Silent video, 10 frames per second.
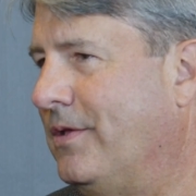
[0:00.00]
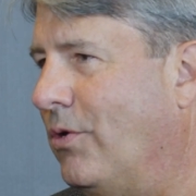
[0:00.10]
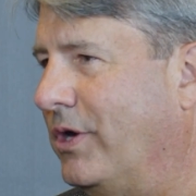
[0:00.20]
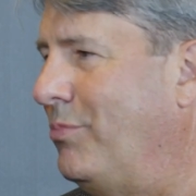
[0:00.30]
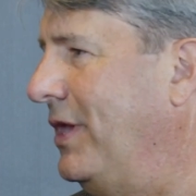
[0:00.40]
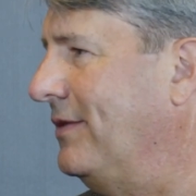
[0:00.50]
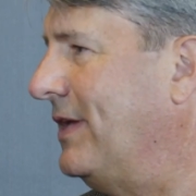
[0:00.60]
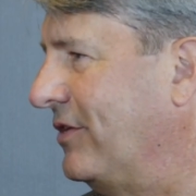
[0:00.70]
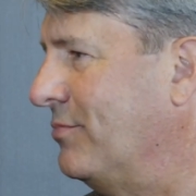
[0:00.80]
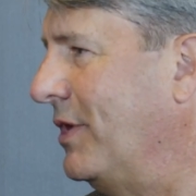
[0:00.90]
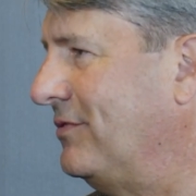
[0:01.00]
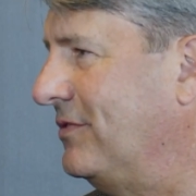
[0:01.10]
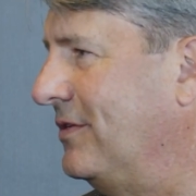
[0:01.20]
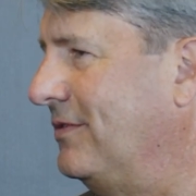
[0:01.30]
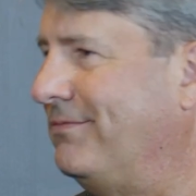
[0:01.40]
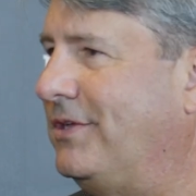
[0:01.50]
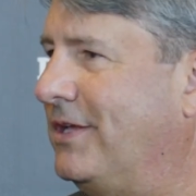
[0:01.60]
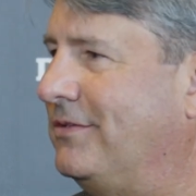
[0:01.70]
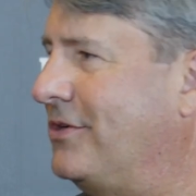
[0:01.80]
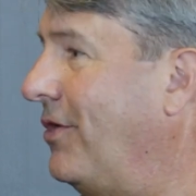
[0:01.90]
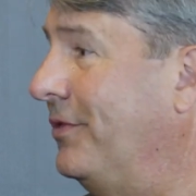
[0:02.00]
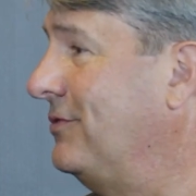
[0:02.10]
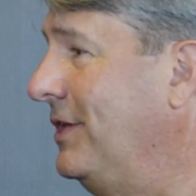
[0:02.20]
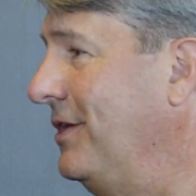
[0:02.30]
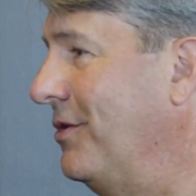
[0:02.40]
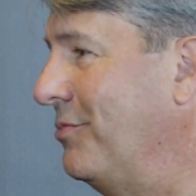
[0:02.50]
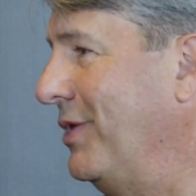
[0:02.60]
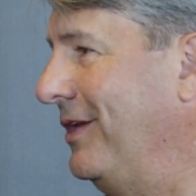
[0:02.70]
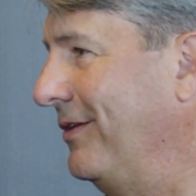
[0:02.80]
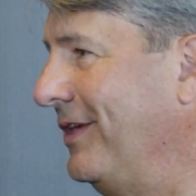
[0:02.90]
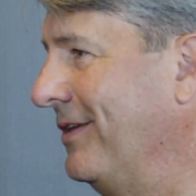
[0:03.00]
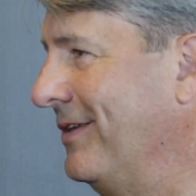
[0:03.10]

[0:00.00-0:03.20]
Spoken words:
Or it could be a text message that says, call the CEO immediately.